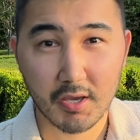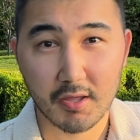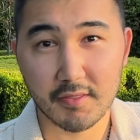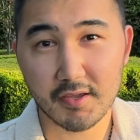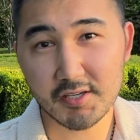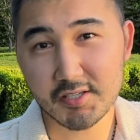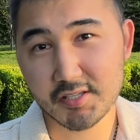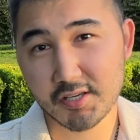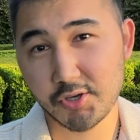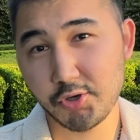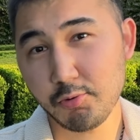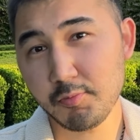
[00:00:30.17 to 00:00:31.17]
there is a
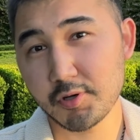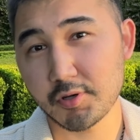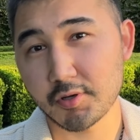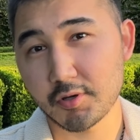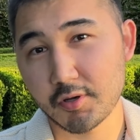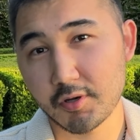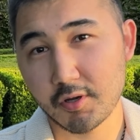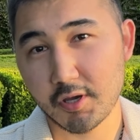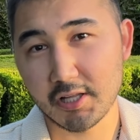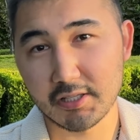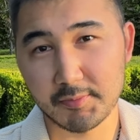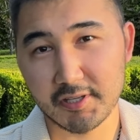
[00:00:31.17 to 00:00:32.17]
human
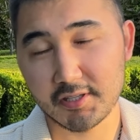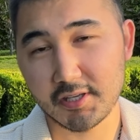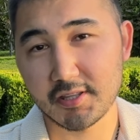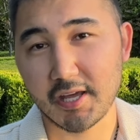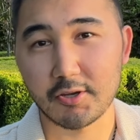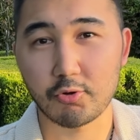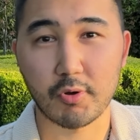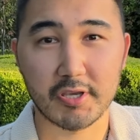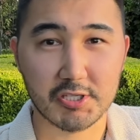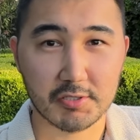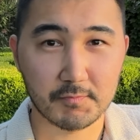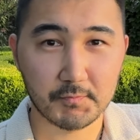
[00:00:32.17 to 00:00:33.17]
element in that
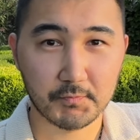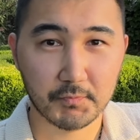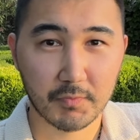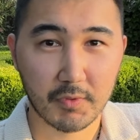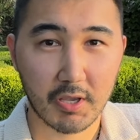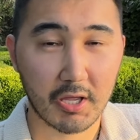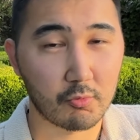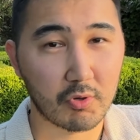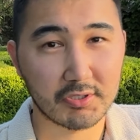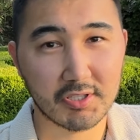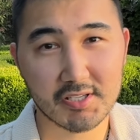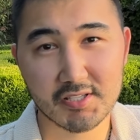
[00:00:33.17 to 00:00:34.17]
equation. And
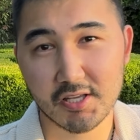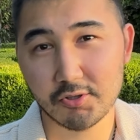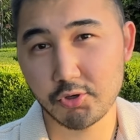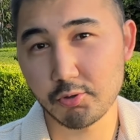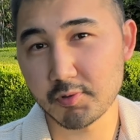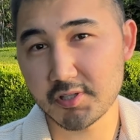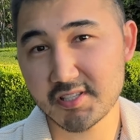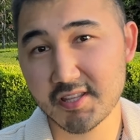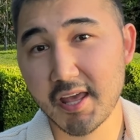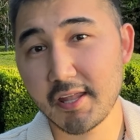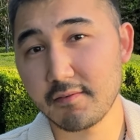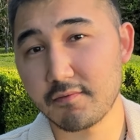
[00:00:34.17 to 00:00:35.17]
what does that human
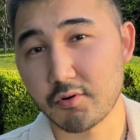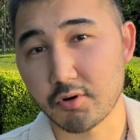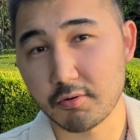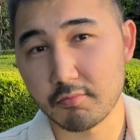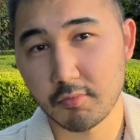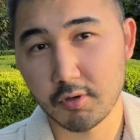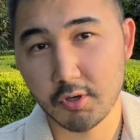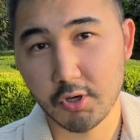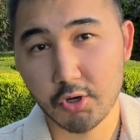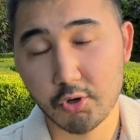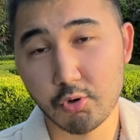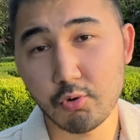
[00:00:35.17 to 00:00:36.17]
stand for?
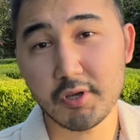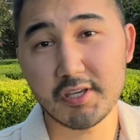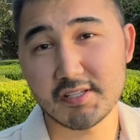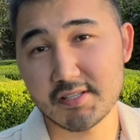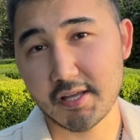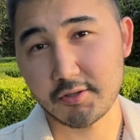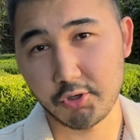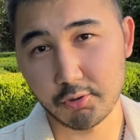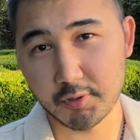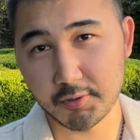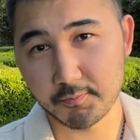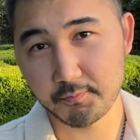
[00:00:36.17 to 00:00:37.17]
Who is that
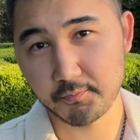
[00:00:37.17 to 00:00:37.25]
human?